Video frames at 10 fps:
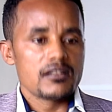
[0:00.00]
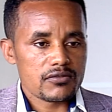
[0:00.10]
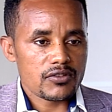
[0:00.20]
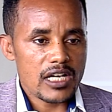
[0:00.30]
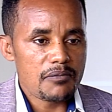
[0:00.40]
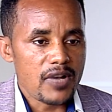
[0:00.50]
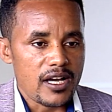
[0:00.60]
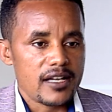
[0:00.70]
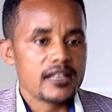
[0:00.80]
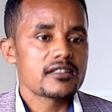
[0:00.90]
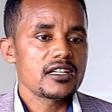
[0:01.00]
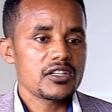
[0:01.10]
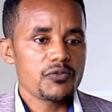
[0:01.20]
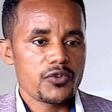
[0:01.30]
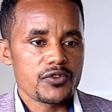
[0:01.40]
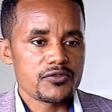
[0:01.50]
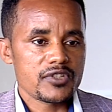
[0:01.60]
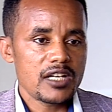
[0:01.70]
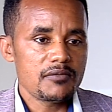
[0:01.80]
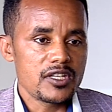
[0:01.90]
Dr. Lema, thank you for your
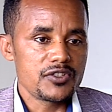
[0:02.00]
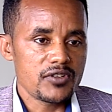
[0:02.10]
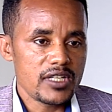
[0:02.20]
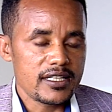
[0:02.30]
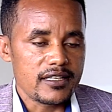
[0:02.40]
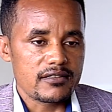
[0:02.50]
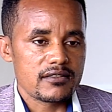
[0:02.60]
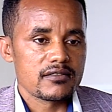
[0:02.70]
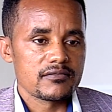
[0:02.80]
time and joining us.